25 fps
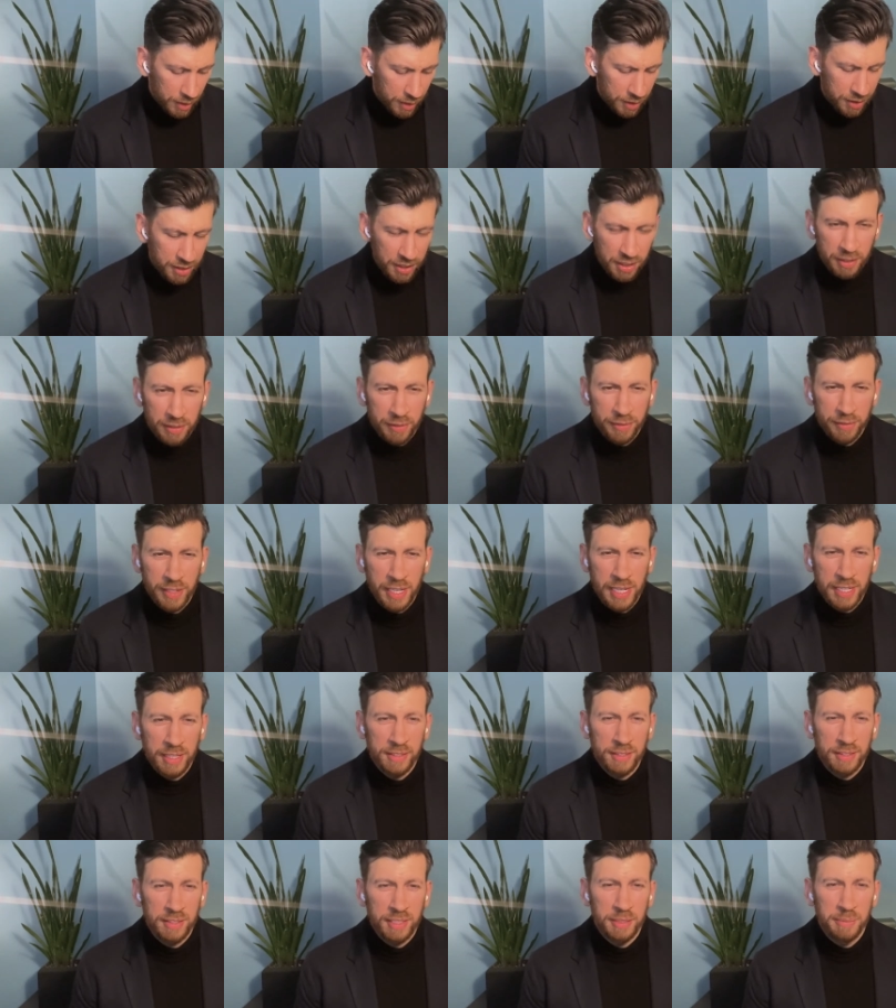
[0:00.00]
the
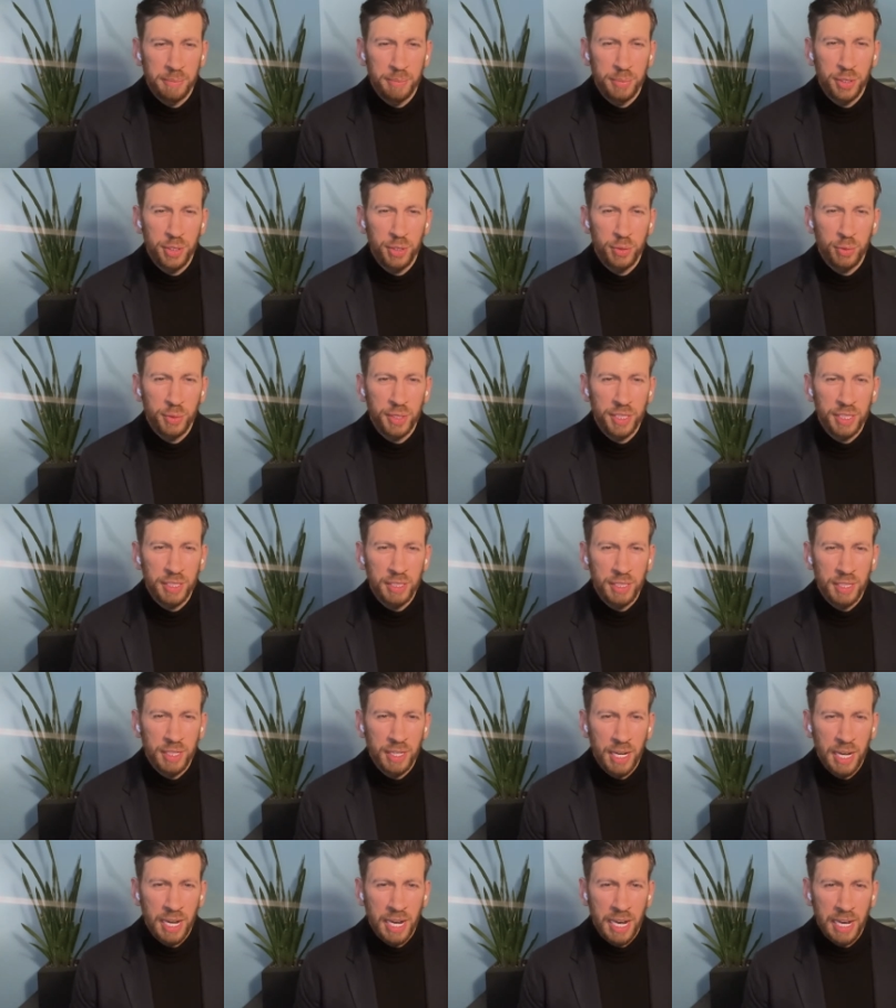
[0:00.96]
effects that beauty
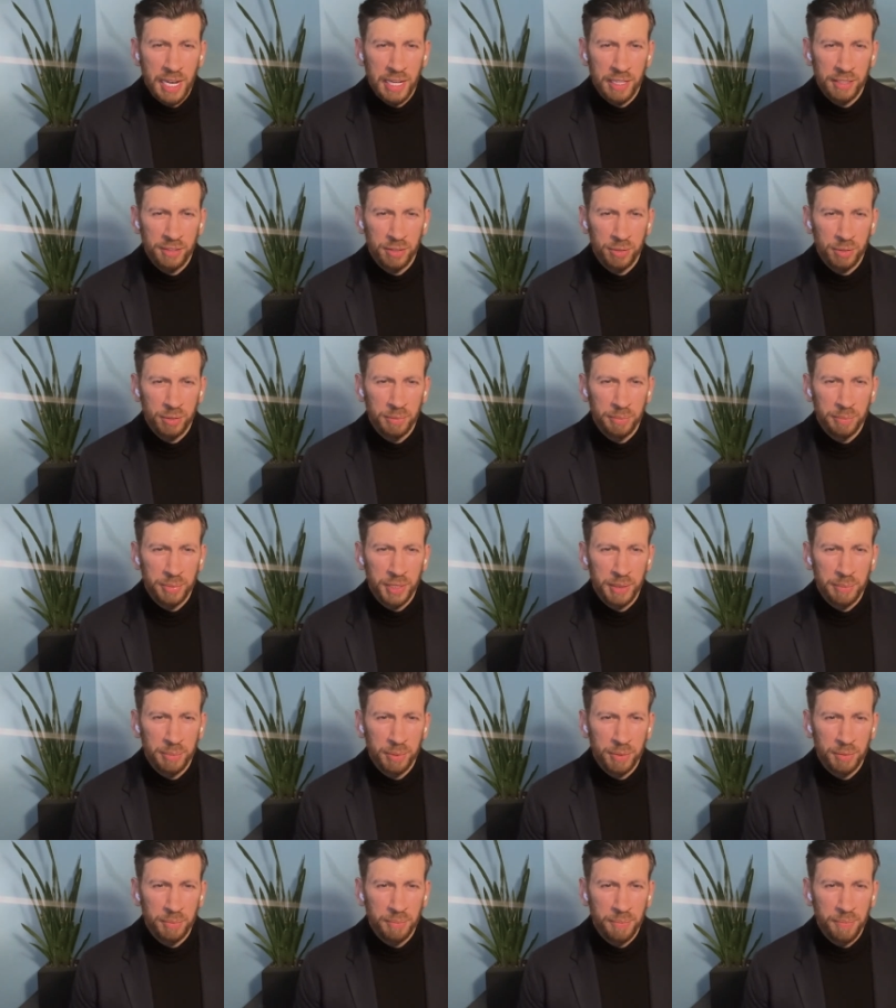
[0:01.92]
has on
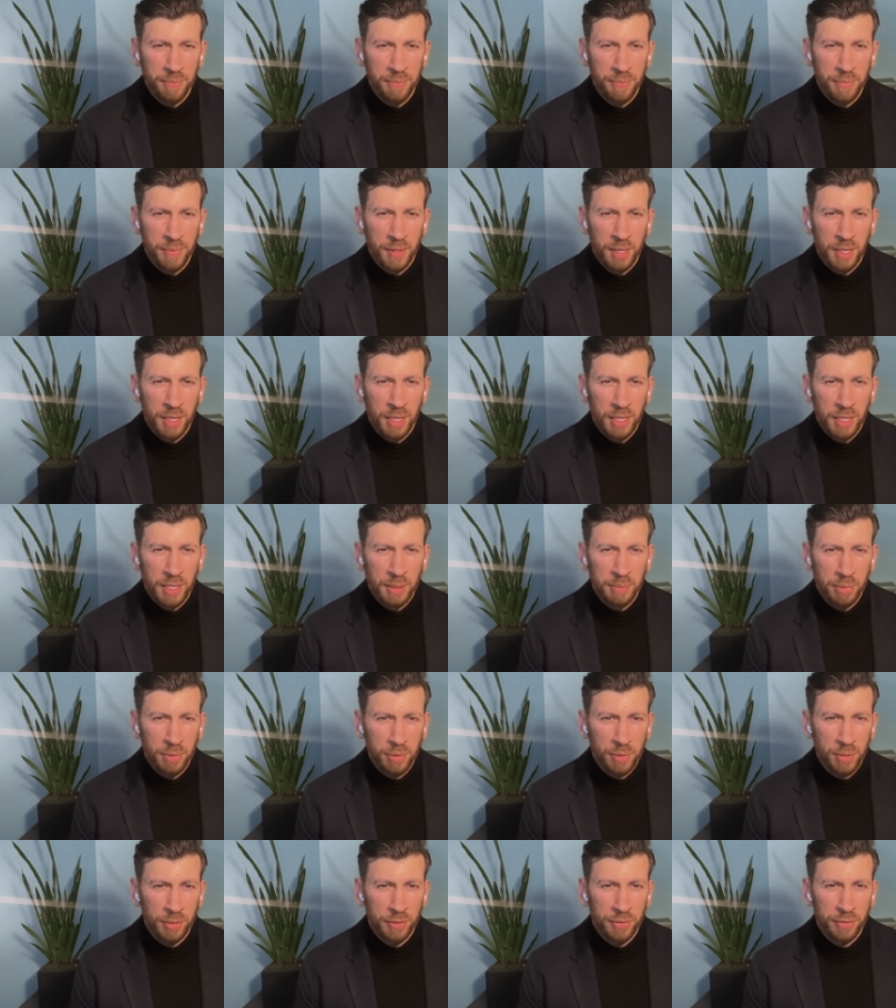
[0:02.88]
people.
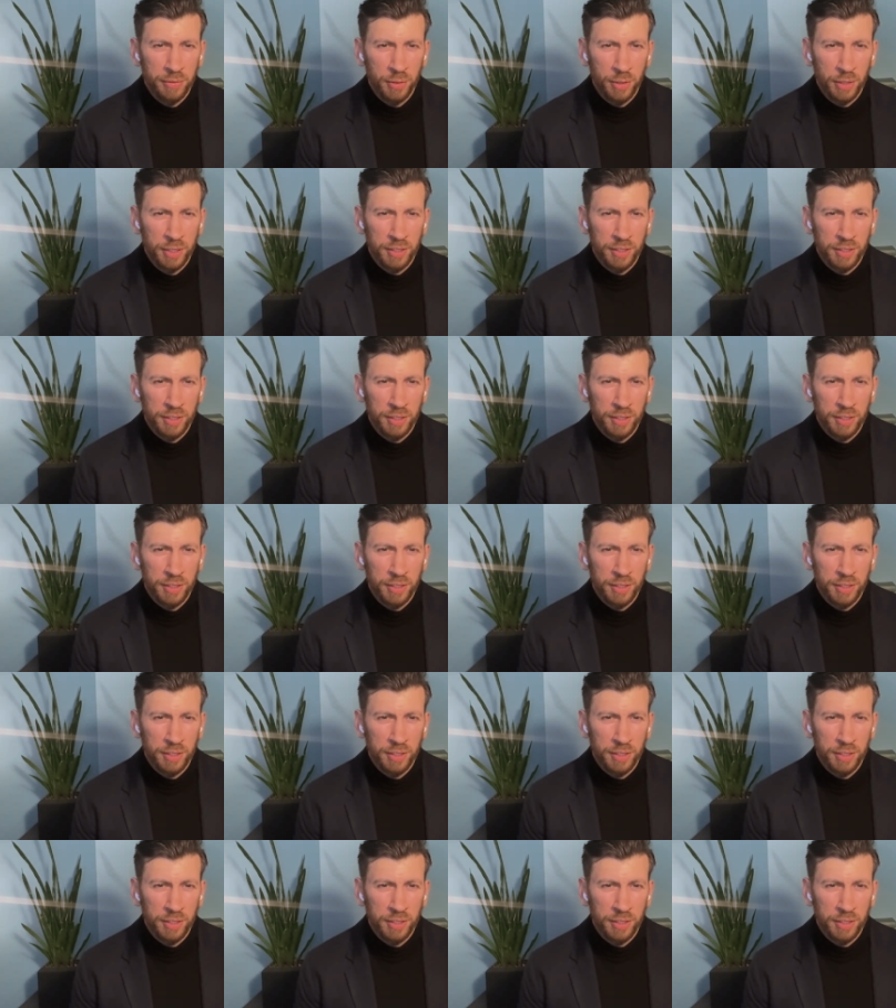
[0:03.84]
Because, for